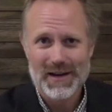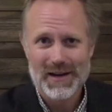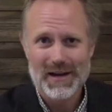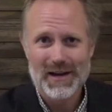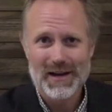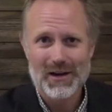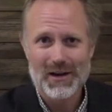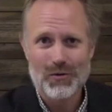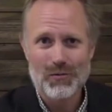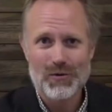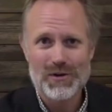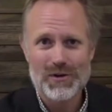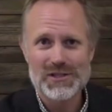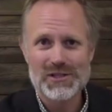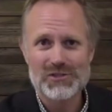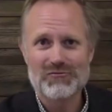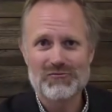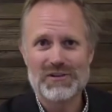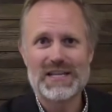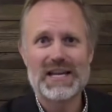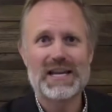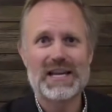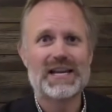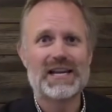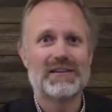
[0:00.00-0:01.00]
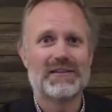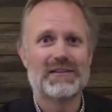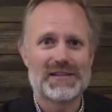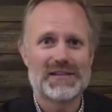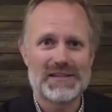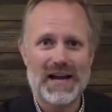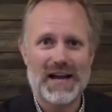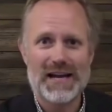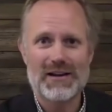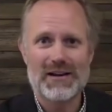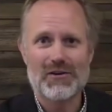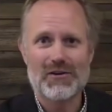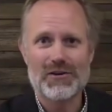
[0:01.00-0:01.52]
Uh, which is ridiculous.
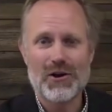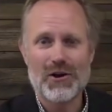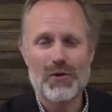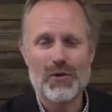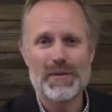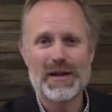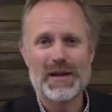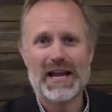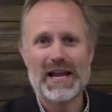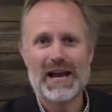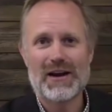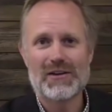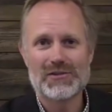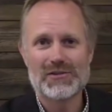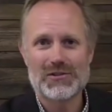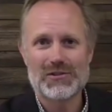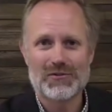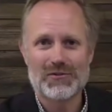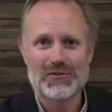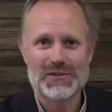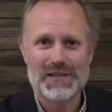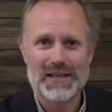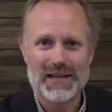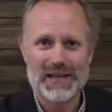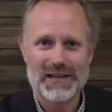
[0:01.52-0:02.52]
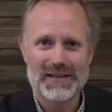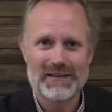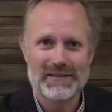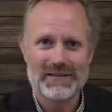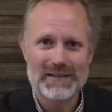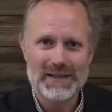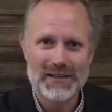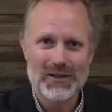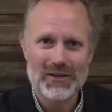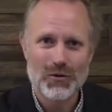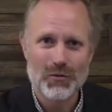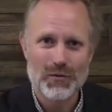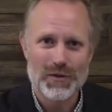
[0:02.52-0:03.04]
I don't know many households that can
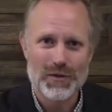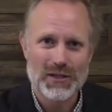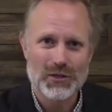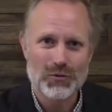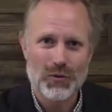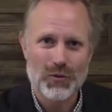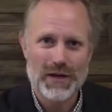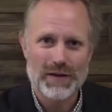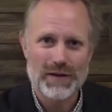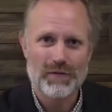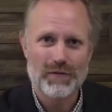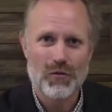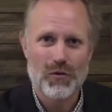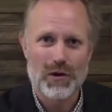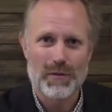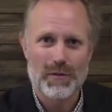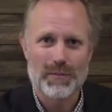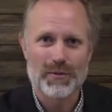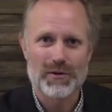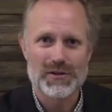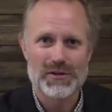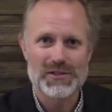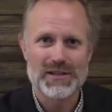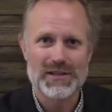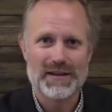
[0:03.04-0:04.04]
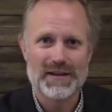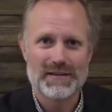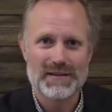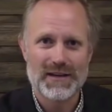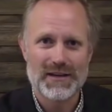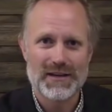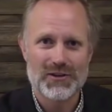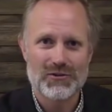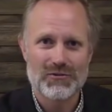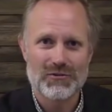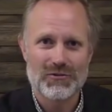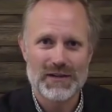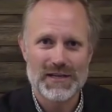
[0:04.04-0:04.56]
deal with a 24%
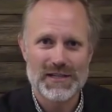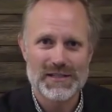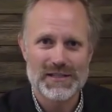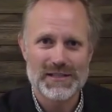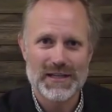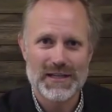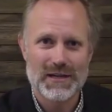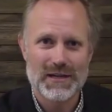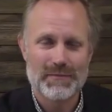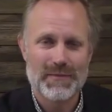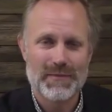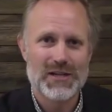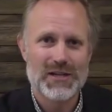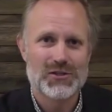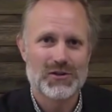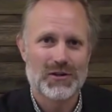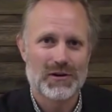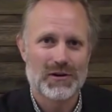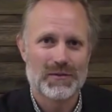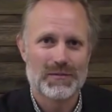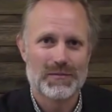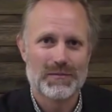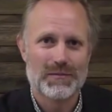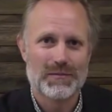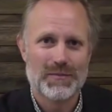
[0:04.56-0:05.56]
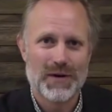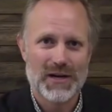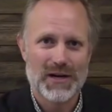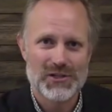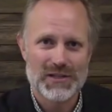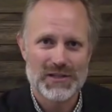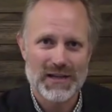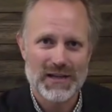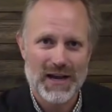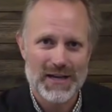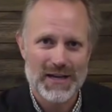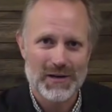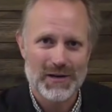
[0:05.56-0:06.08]
increase in a major
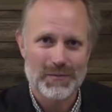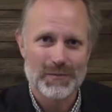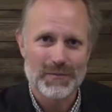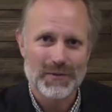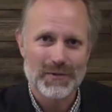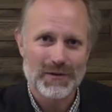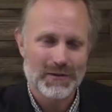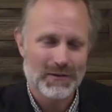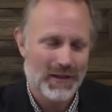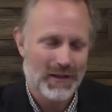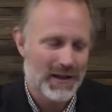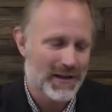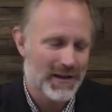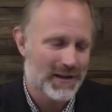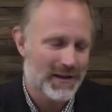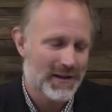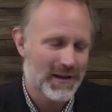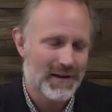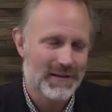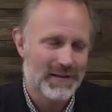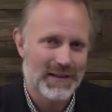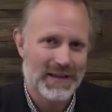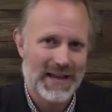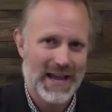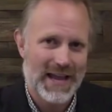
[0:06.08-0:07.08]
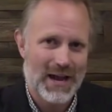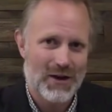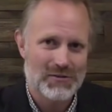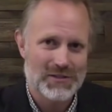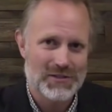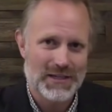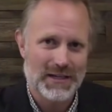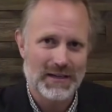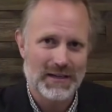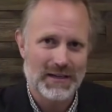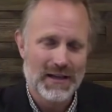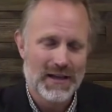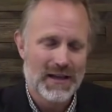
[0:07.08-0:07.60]
budget item like uh, like
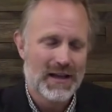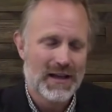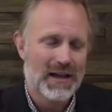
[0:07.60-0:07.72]
housing.